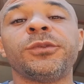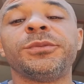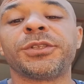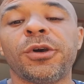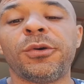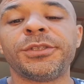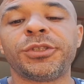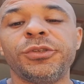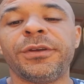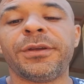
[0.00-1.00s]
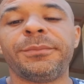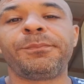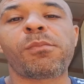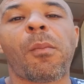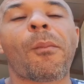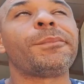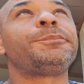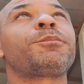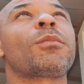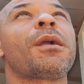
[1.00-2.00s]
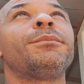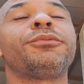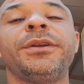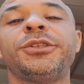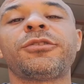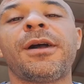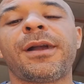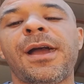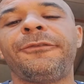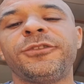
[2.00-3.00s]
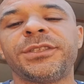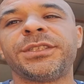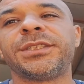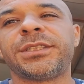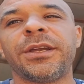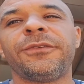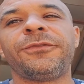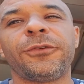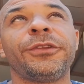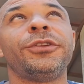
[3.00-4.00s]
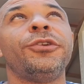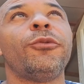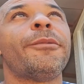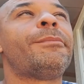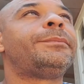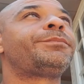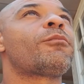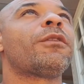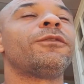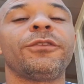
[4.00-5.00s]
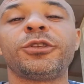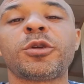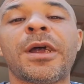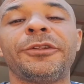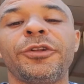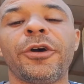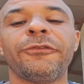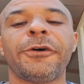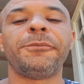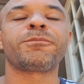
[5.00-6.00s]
was going to the pre-trial conferences and stuff for the new one, for the trial de novo,